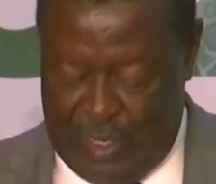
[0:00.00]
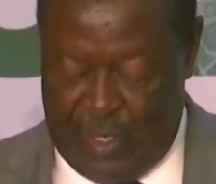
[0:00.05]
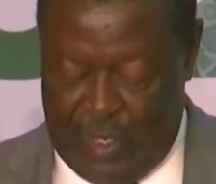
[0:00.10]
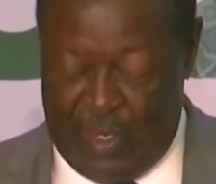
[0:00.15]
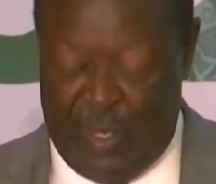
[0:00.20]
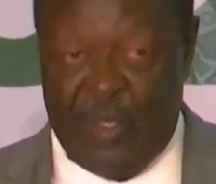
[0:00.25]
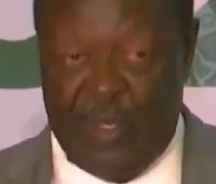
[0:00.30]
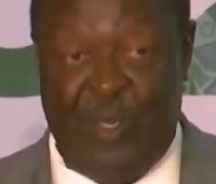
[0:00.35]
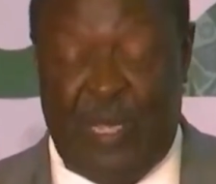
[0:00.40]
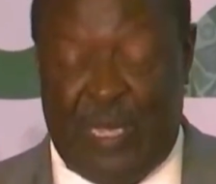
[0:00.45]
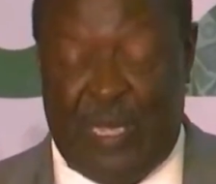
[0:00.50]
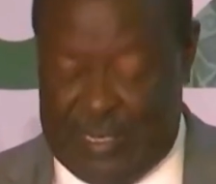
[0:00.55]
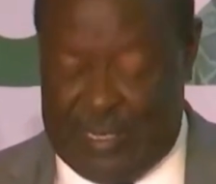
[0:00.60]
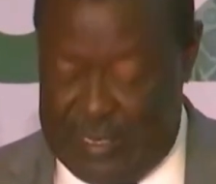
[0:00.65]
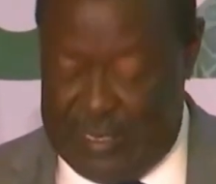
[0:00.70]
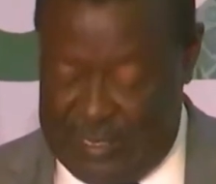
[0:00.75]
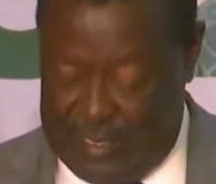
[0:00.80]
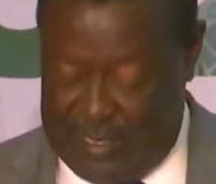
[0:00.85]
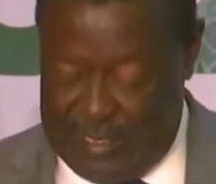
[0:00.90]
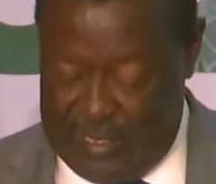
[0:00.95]
Your
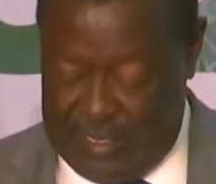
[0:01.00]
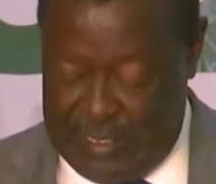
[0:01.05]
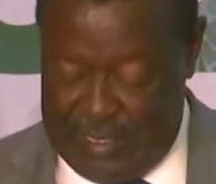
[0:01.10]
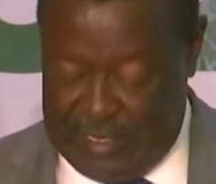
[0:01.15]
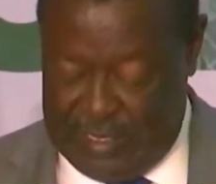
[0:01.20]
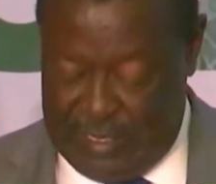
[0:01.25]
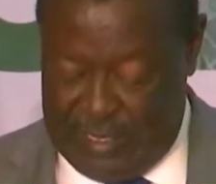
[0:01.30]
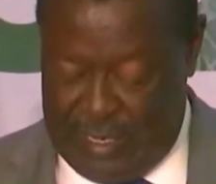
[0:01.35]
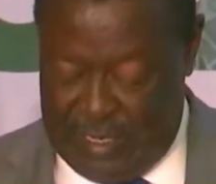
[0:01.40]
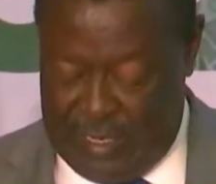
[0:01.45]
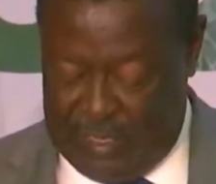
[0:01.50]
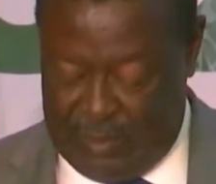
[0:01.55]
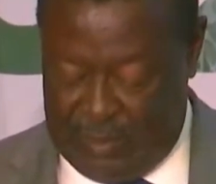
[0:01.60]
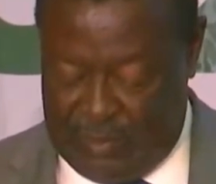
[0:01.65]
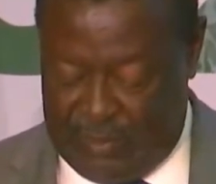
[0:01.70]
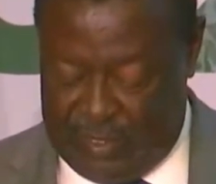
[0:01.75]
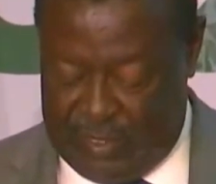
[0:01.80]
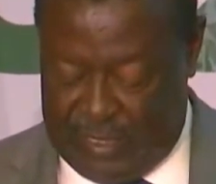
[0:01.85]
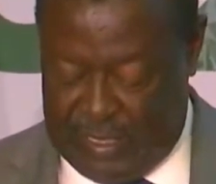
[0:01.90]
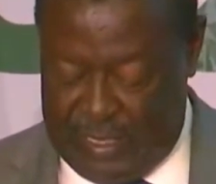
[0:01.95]
Excellencies, Heads of
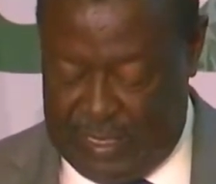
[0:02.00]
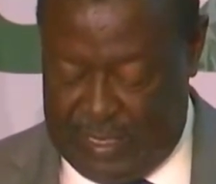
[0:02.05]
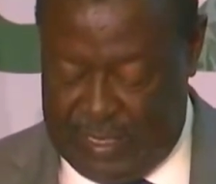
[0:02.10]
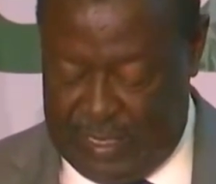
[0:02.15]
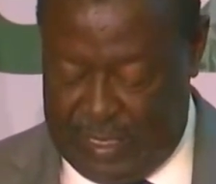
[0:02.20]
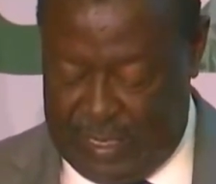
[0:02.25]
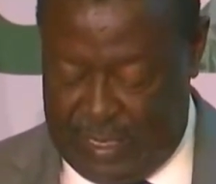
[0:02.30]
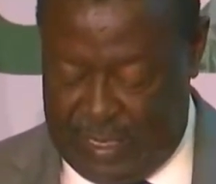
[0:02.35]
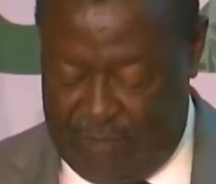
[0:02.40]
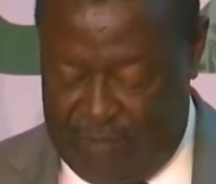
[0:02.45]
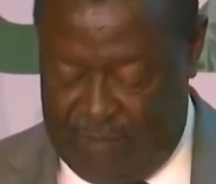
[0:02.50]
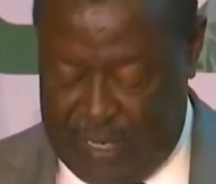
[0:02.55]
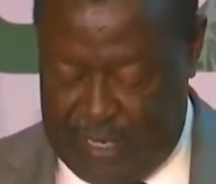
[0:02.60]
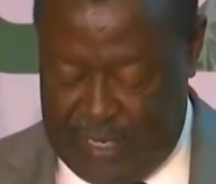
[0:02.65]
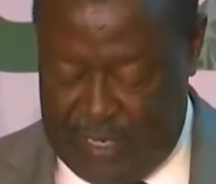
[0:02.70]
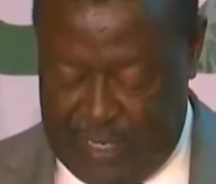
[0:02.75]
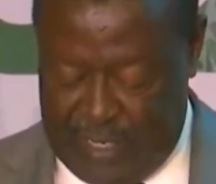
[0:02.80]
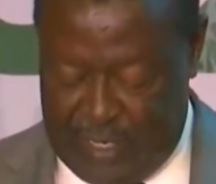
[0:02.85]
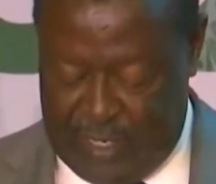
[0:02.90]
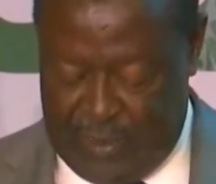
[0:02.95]
State and Government,
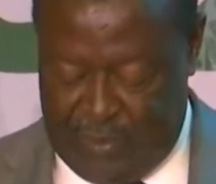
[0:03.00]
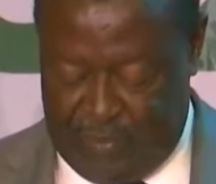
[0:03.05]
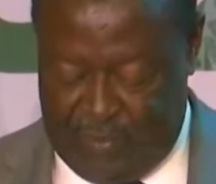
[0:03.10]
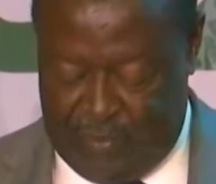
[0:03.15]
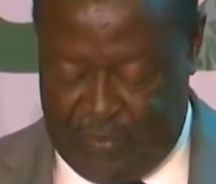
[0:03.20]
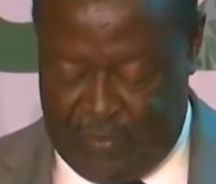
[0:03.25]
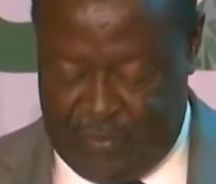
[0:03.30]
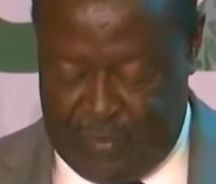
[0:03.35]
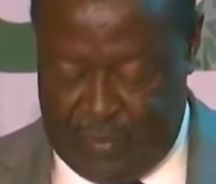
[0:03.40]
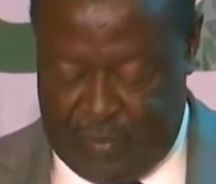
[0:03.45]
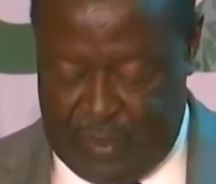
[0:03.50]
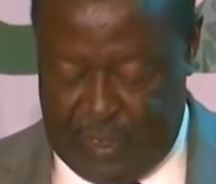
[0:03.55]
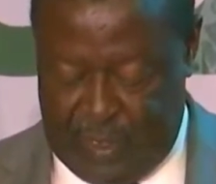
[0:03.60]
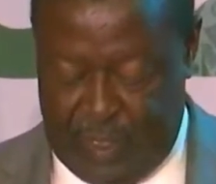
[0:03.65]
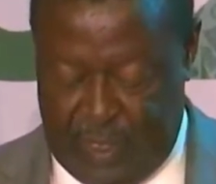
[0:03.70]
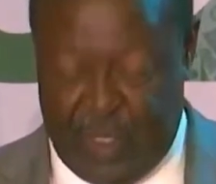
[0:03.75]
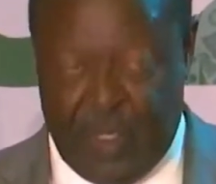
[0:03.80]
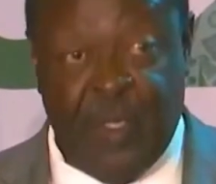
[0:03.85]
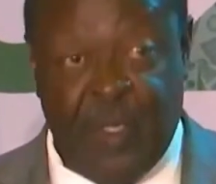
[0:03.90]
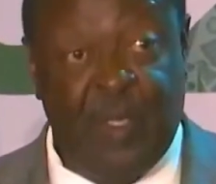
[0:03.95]

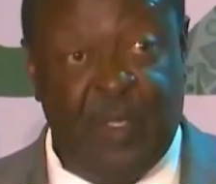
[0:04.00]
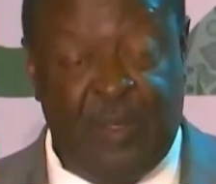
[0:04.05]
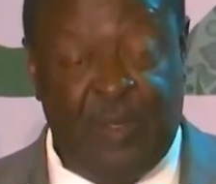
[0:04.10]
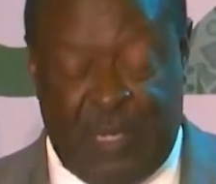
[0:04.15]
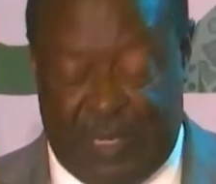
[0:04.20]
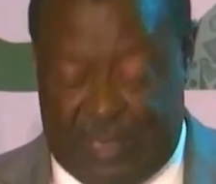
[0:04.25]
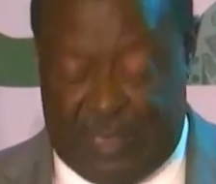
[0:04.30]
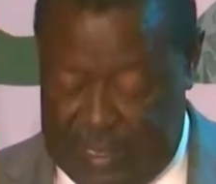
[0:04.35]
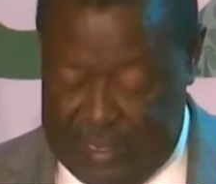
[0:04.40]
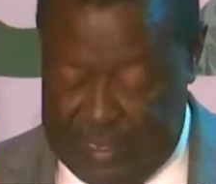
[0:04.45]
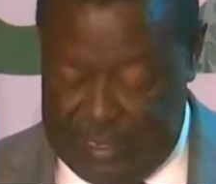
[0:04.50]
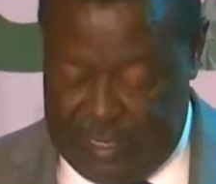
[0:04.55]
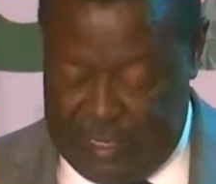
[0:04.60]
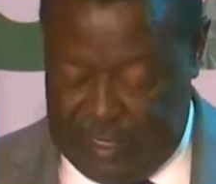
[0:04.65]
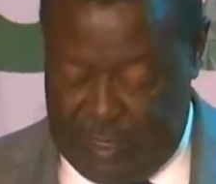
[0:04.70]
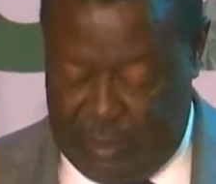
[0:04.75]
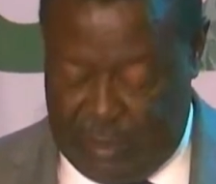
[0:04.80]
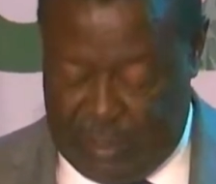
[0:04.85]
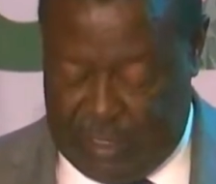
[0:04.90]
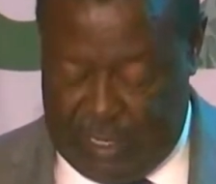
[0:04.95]
Your Excellency
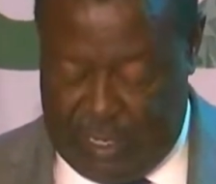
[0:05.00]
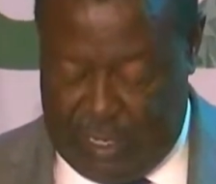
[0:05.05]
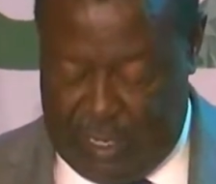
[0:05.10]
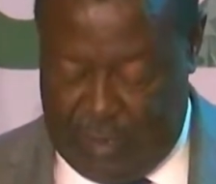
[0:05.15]
Dr.